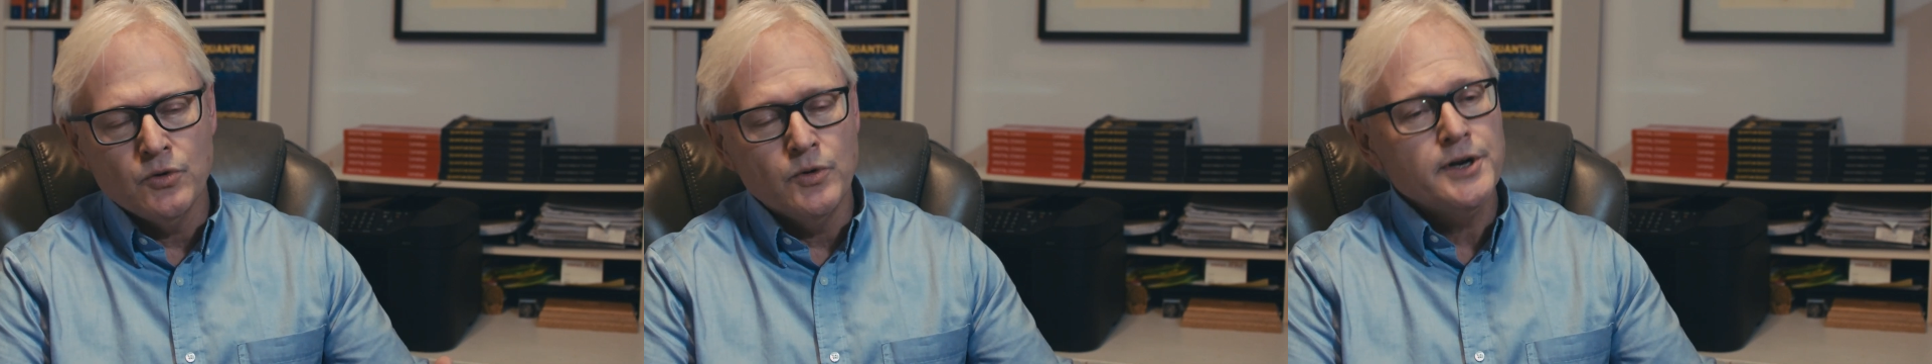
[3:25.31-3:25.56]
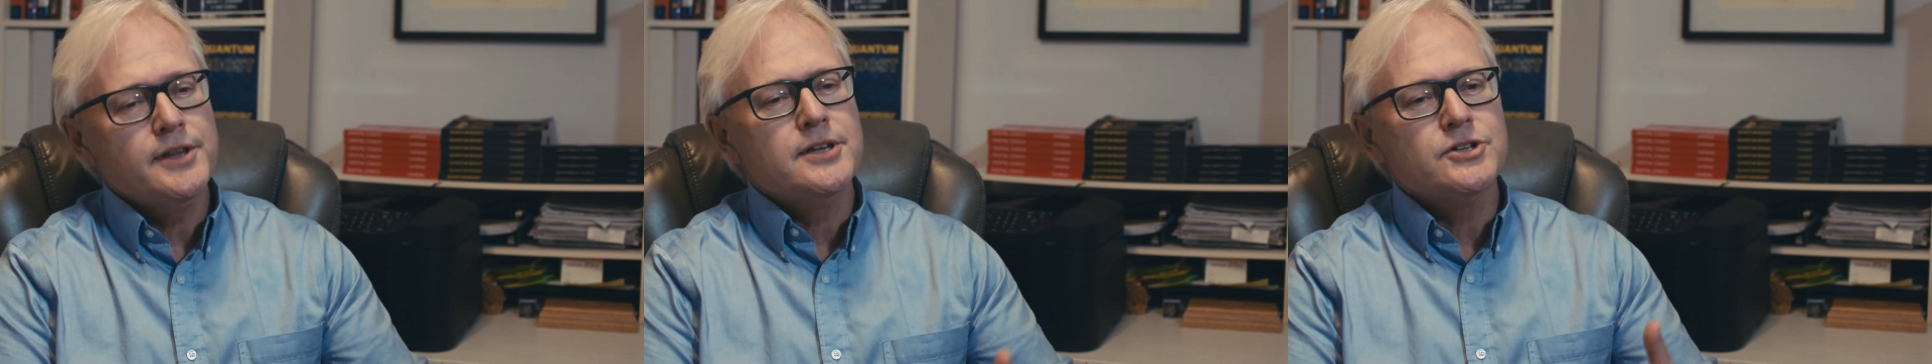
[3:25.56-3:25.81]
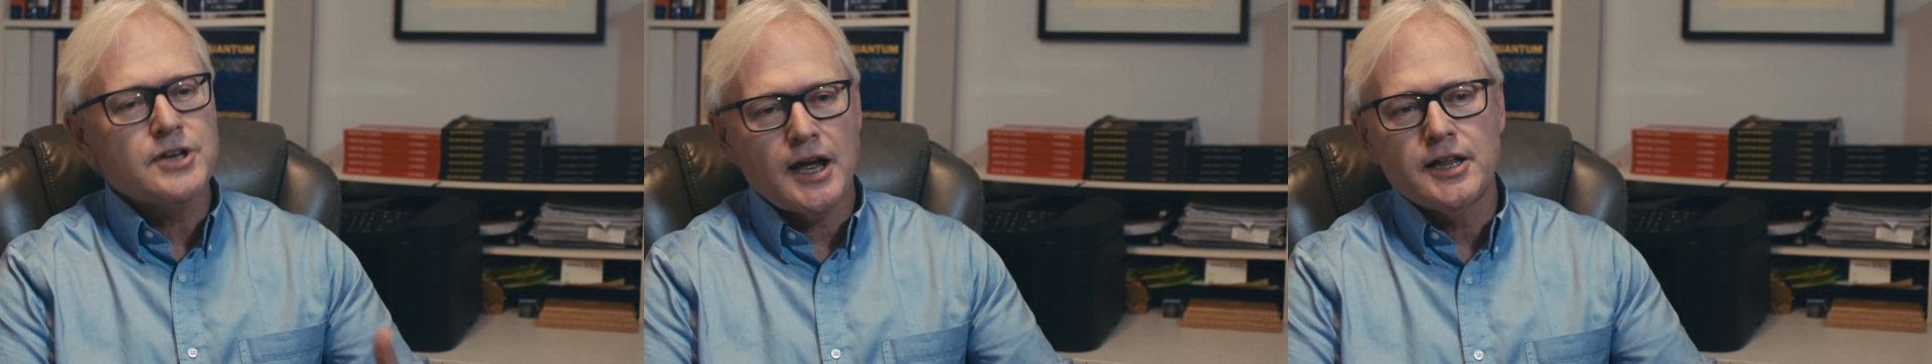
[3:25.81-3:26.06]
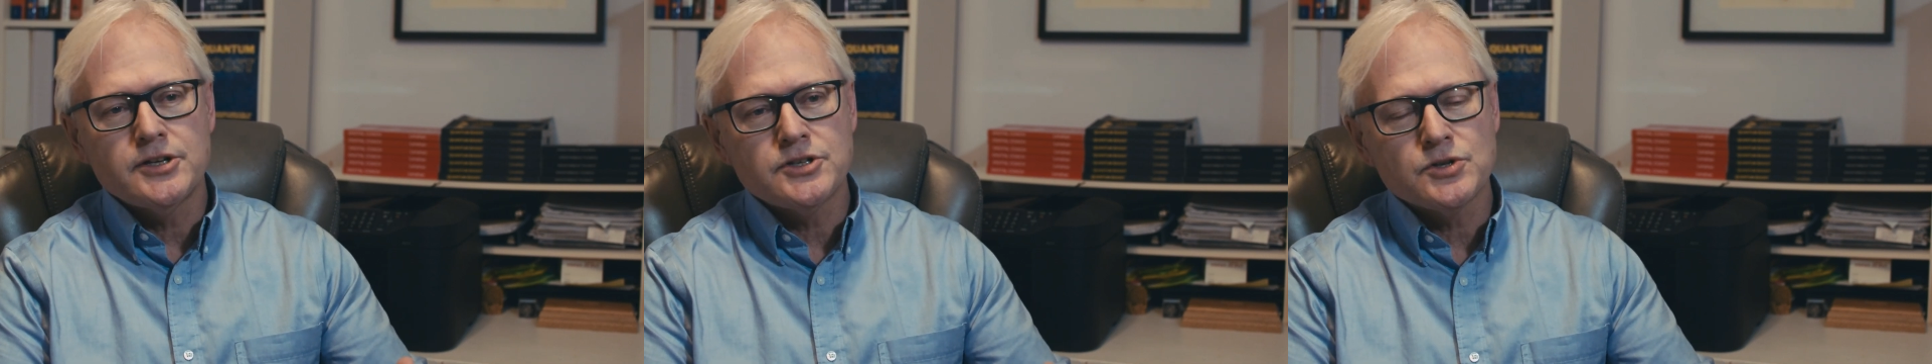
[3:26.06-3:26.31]
One of the
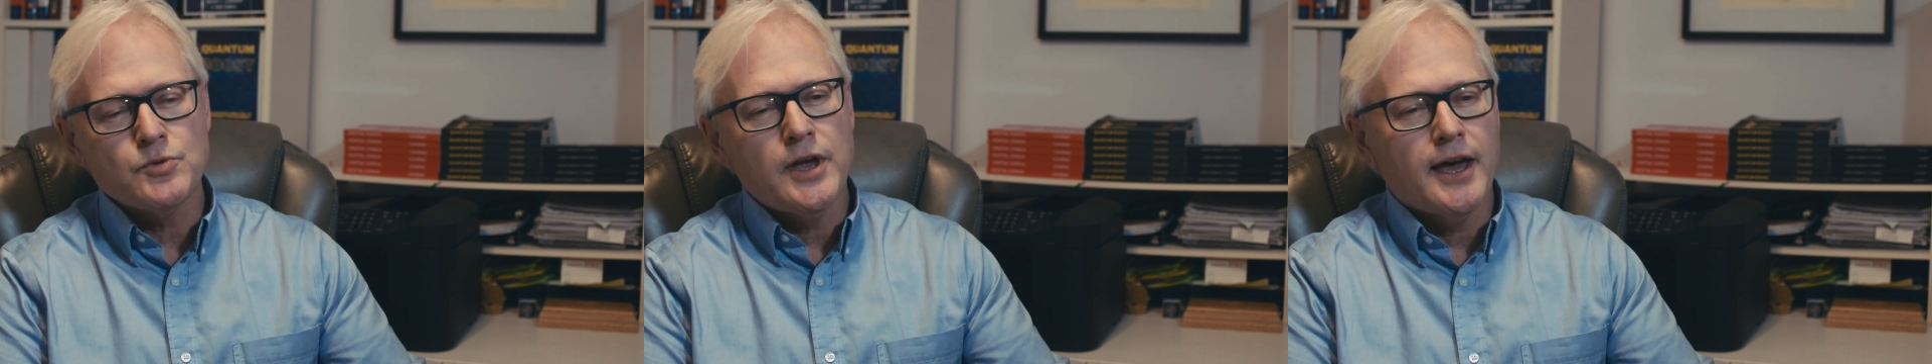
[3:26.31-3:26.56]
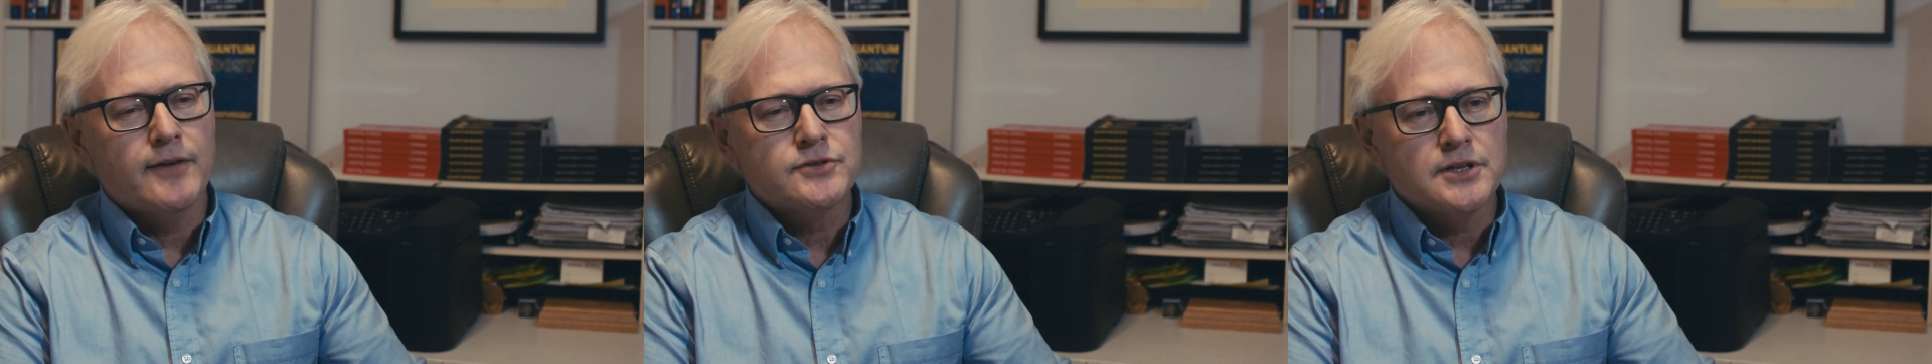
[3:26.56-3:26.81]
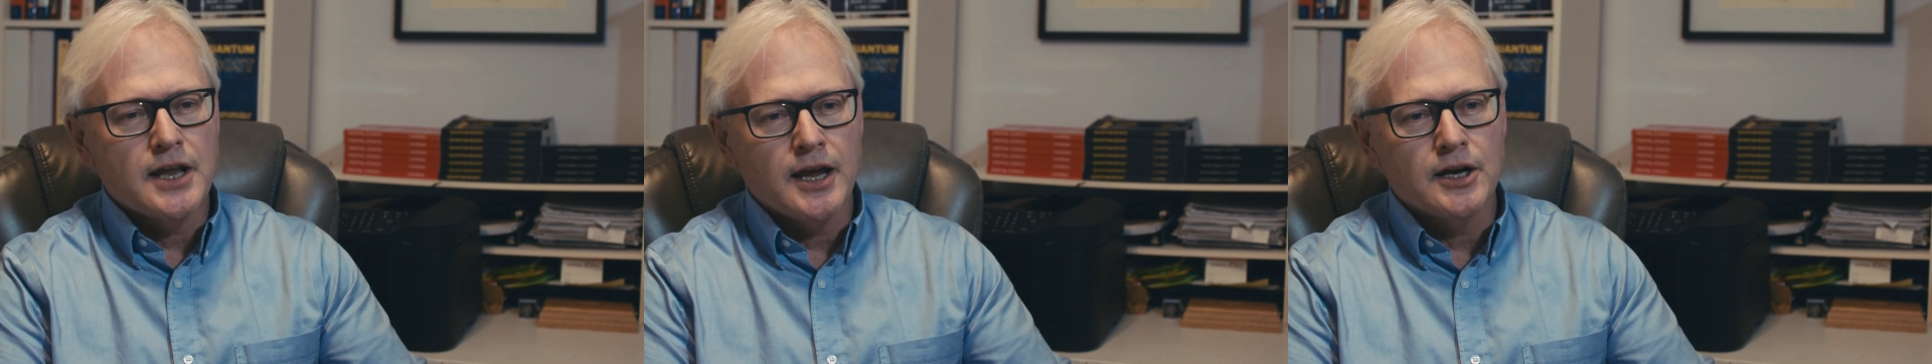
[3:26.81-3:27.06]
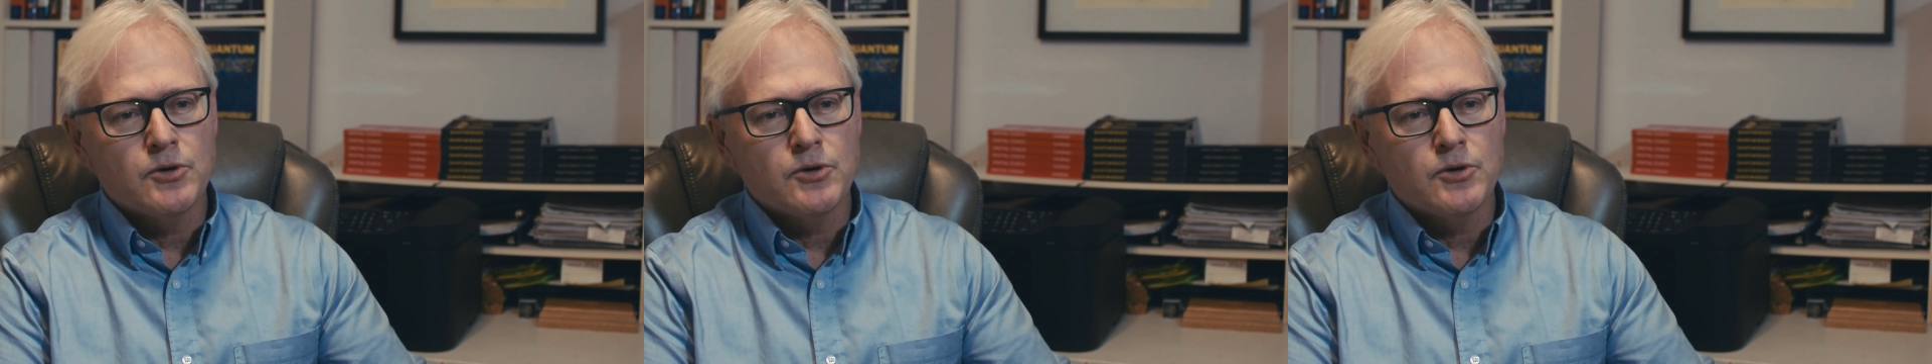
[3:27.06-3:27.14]
challenges we have today in